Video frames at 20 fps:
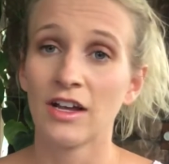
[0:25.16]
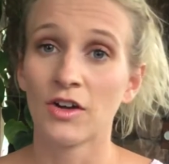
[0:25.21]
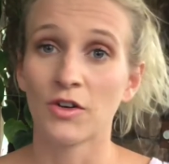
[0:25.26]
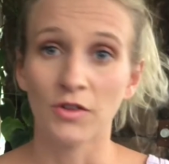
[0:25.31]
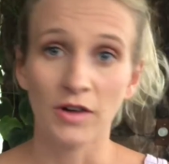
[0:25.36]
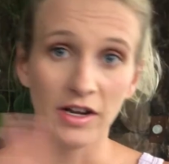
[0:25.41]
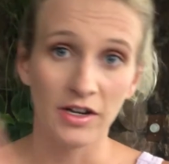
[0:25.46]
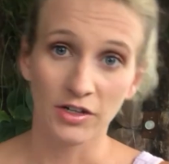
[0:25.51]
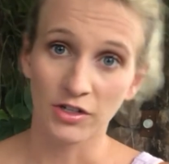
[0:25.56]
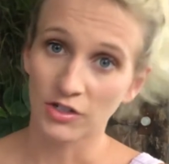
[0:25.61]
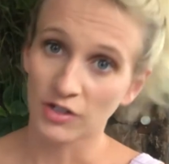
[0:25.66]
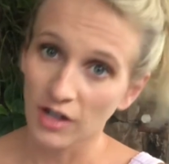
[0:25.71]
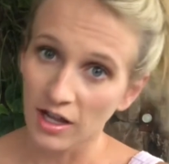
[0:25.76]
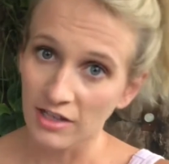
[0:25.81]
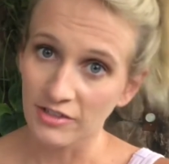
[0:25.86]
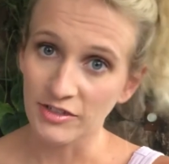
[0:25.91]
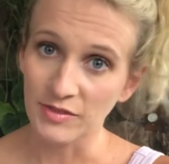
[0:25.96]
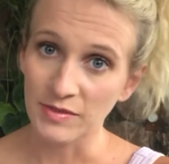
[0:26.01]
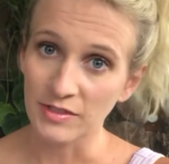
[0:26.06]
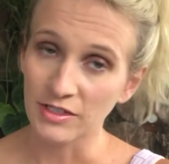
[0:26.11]
right
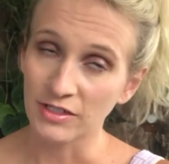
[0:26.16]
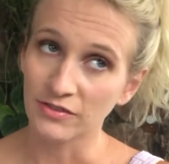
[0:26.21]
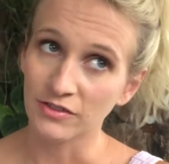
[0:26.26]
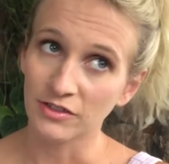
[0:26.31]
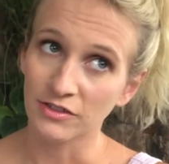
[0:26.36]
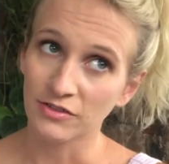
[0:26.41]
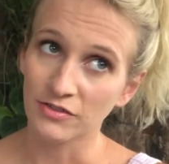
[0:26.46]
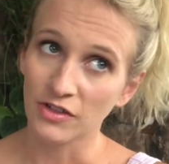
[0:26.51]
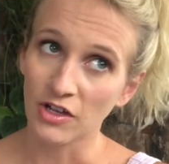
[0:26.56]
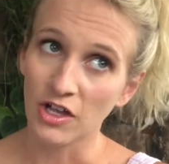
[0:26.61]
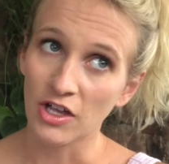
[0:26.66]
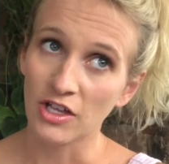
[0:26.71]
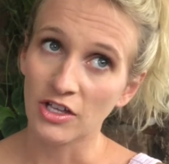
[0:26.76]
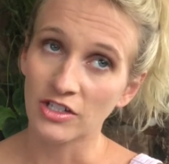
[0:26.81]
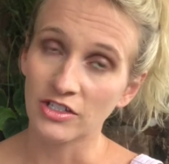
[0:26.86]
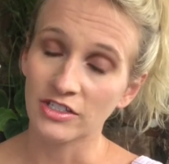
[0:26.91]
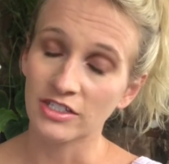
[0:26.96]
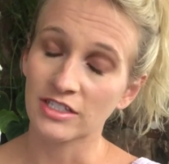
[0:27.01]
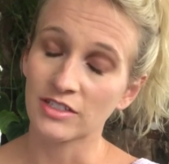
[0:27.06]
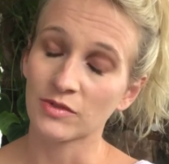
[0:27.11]
across from Silver
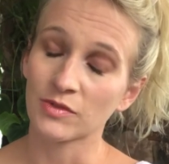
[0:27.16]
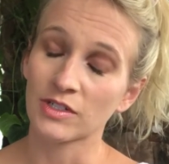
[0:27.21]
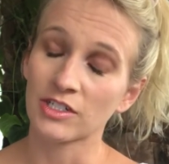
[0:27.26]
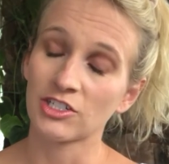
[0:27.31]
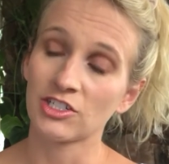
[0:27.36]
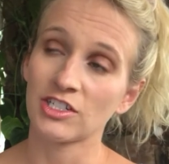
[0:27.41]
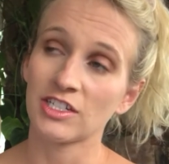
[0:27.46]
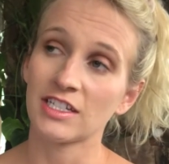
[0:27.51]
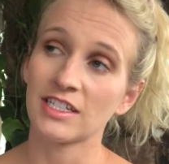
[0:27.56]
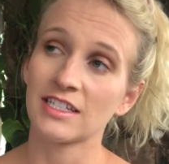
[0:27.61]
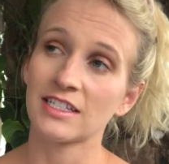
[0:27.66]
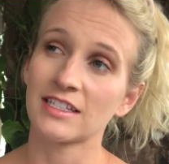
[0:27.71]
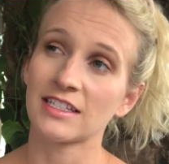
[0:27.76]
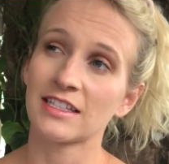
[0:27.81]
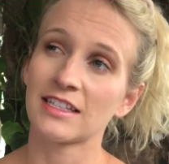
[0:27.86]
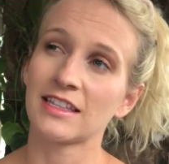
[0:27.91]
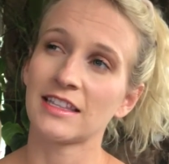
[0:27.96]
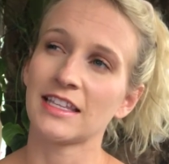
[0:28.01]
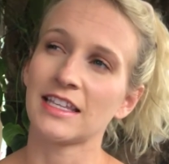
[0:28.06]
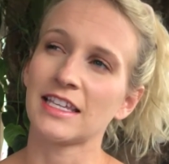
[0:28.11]
Falls, which is
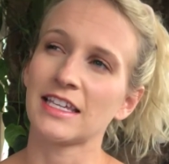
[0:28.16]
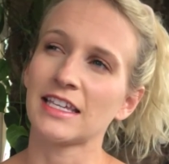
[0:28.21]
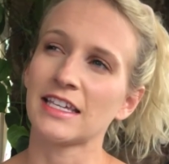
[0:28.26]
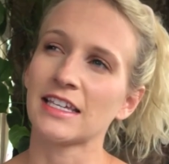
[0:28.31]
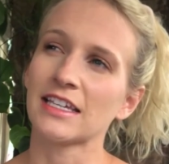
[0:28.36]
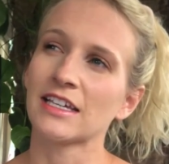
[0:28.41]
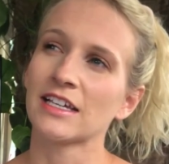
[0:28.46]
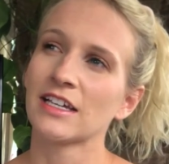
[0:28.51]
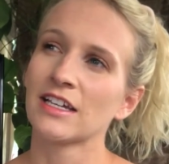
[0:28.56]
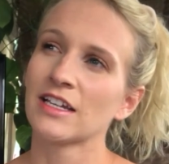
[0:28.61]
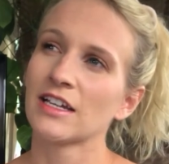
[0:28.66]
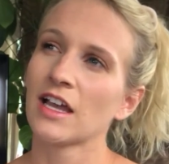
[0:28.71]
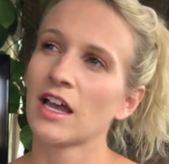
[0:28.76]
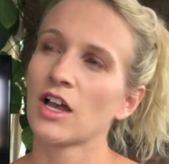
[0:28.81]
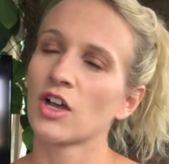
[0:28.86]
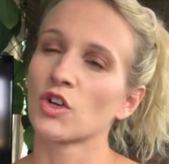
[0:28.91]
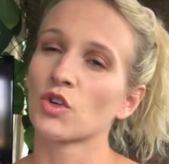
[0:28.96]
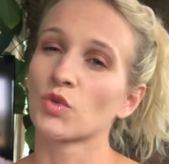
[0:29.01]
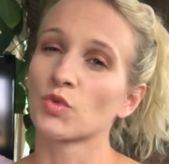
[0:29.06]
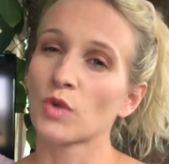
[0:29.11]
the
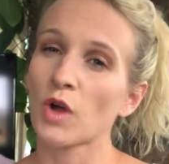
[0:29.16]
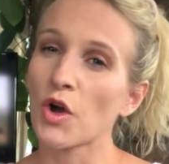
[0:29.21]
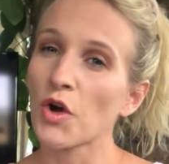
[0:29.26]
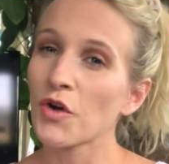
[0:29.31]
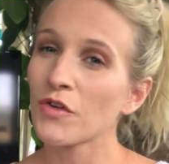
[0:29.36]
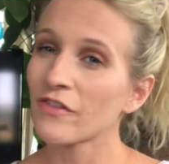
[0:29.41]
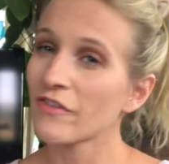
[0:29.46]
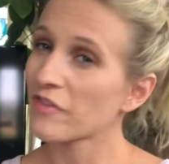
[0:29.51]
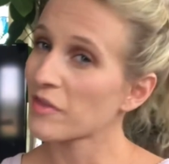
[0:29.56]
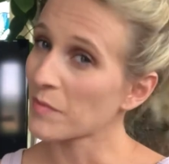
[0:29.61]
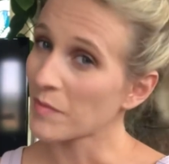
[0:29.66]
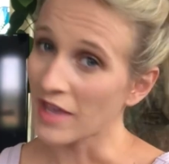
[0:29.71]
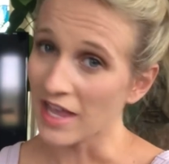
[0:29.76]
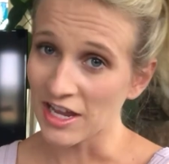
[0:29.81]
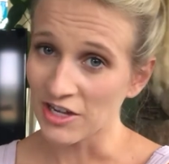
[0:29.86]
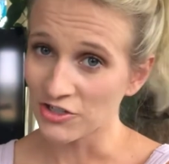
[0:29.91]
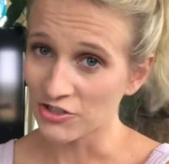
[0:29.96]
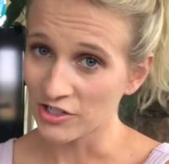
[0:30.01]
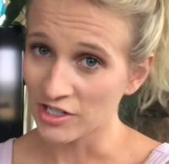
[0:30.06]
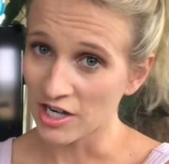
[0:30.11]
Grove of the
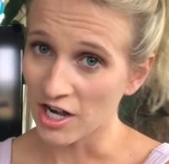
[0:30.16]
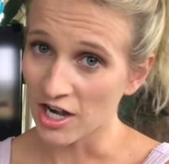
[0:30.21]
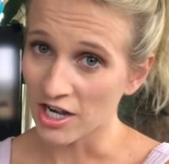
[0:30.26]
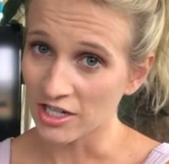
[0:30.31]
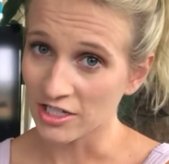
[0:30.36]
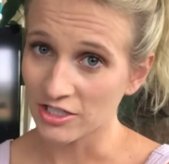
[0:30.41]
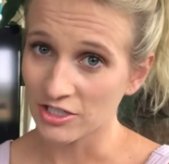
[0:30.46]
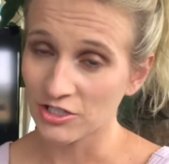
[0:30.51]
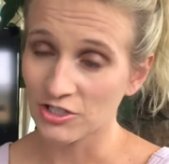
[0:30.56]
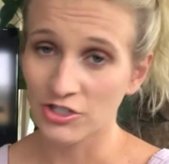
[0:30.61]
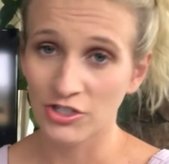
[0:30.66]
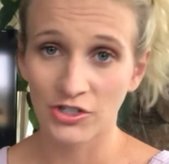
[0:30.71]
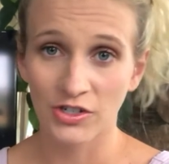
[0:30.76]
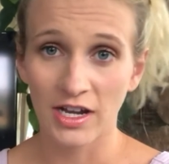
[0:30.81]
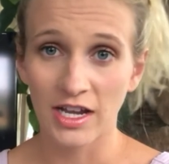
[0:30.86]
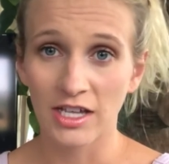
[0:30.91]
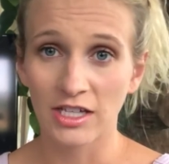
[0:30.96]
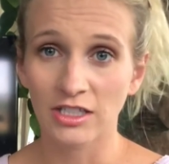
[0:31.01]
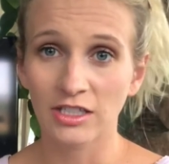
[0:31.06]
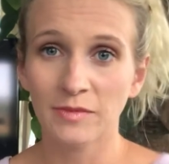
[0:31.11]
Patriarchs
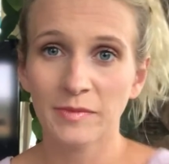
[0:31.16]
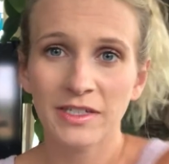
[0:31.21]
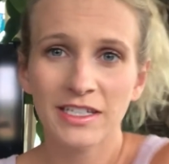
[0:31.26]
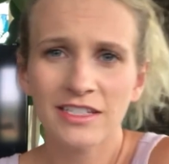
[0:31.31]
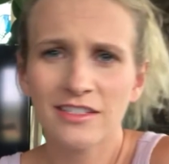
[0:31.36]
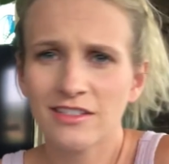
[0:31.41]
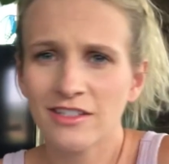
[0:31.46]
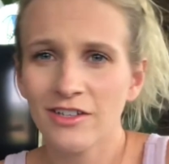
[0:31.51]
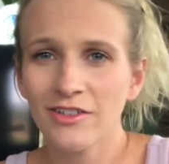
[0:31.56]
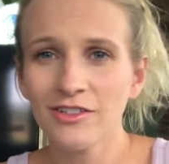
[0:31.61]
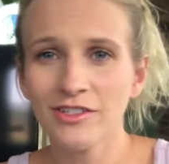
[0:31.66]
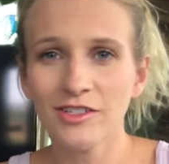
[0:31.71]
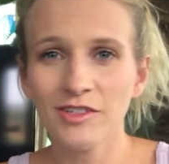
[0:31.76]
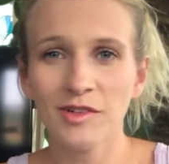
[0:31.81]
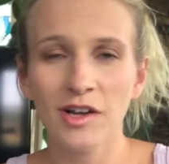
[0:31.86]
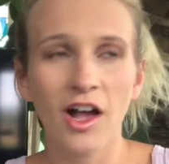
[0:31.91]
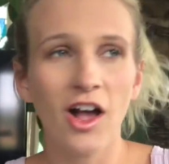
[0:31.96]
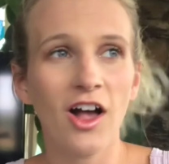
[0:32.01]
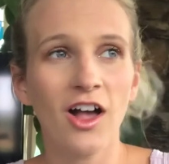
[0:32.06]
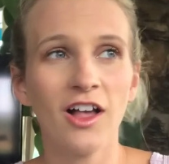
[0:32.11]
trail, because those
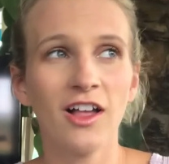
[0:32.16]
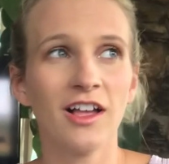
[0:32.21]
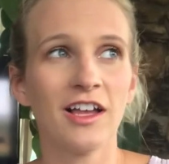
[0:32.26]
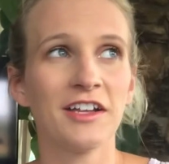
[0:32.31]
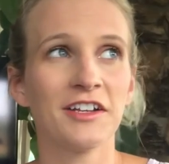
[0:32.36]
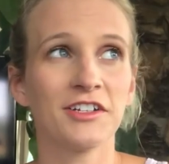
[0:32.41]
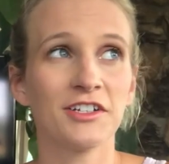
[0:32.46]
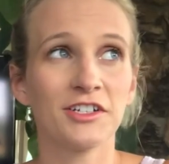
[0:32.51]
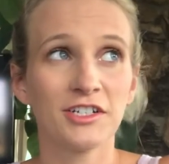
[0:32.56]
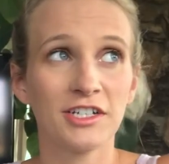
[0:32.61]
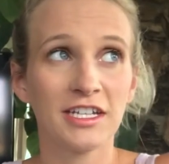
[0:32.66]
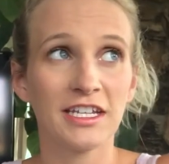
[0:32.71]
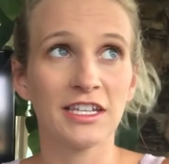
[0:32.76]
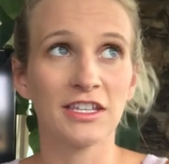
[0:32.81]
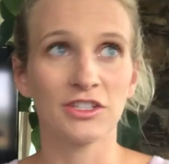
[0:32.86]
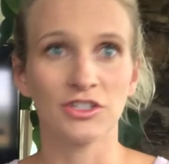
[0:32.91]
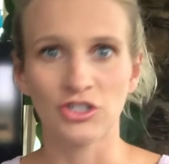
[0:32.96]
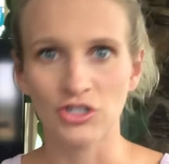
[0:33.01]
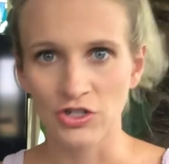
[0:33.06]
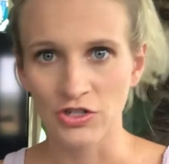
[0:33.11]
are all
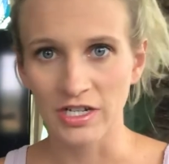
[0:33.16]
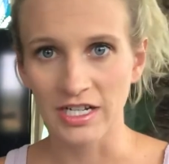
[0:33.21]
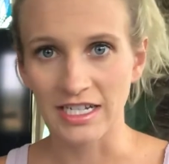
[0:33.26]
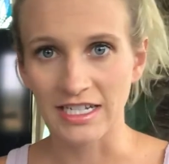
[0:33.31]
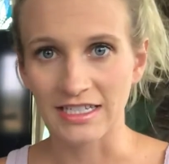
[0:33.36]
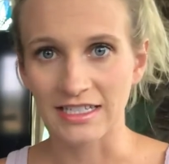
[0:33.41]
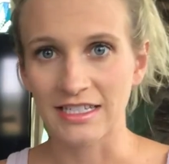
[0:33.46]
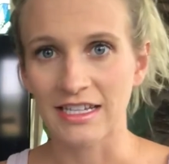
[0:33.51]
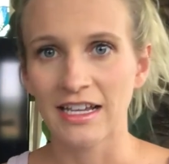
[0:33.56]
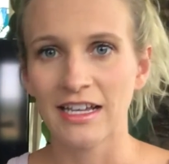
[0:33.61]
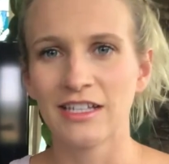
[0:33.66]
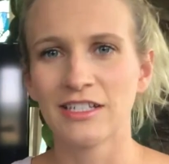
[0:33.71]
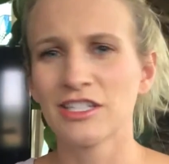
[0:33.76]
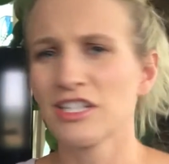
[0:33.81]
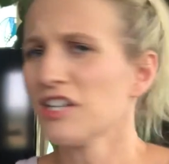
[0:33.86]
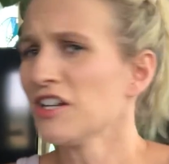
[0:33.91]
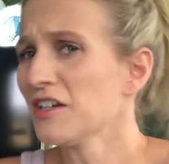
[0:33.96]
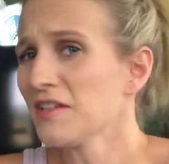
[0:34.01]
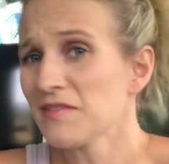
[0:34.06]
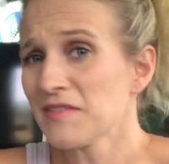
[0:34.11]
underneath trees. So
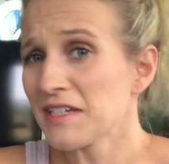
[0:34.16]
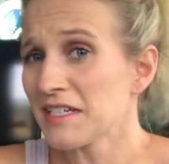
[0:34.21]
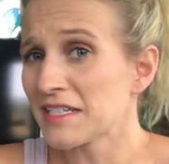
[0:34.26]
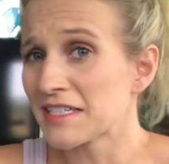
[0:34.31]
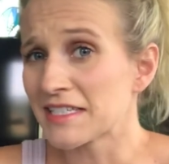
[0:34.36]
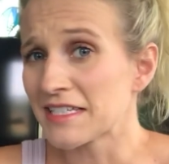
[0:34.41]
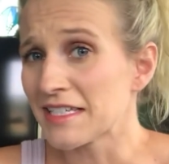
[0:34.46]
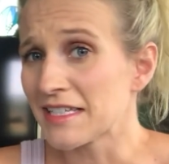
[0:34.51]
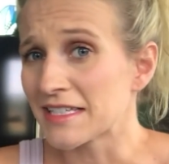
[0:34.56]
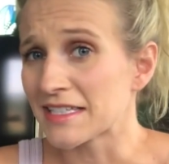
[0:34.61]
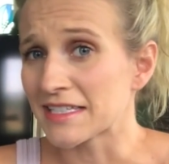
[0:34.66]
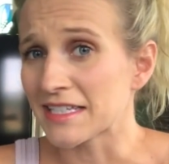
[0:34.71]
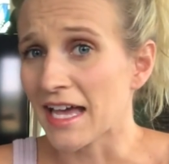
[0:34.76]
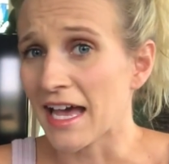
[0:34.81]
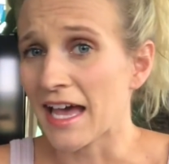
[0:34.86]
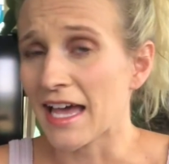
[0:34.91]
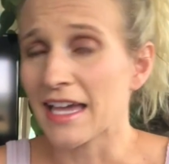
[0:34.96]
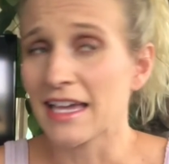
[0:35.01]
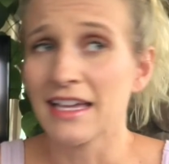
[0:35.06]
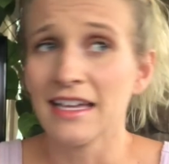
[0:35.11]
you don't even need to see the
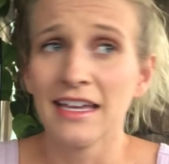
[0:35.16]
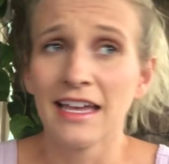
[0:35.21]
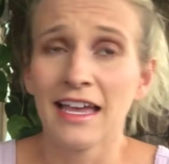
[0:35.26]
sky,